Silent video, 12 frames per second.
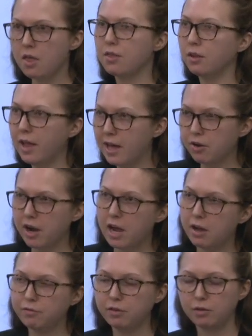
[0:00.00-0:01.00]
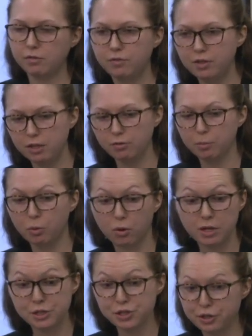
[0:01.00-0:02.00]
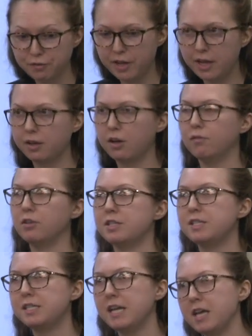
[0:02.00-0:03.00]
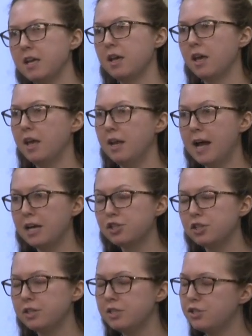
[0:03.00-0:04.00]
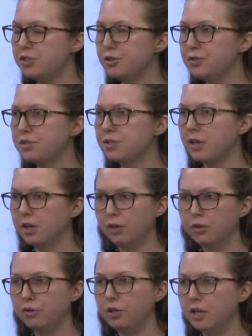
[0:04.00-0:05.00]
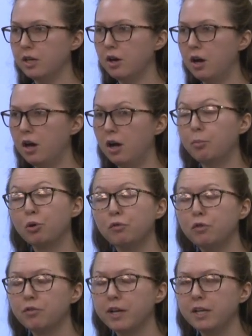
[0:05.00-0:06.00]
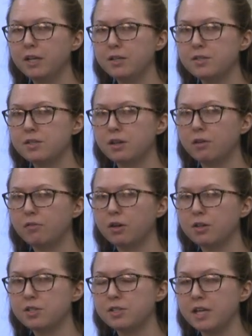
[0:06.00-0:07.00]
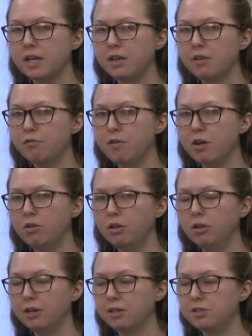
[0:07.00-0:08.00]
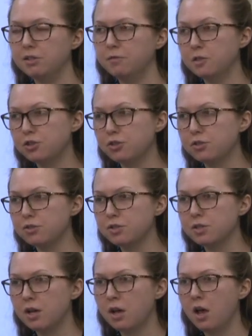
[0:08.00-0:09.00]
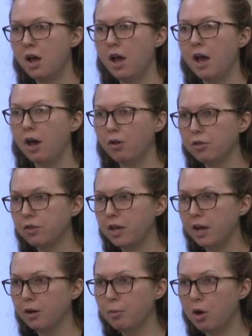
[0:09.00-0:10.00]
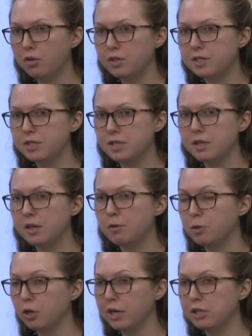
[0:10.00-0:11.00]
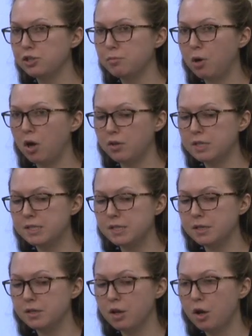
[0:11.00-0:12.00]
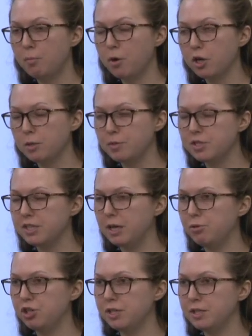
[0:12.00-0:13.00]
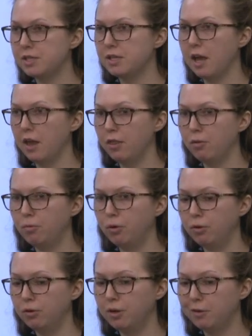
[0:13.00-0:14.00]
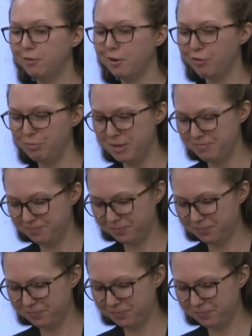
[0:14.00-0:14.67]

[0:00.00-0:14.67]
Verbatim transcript: The latter half of the report and survey covered state and national issues, including uh, approval ratings of our state and federal elected officials, healthcare policy, immigration policy, party perceptions, and the role of government.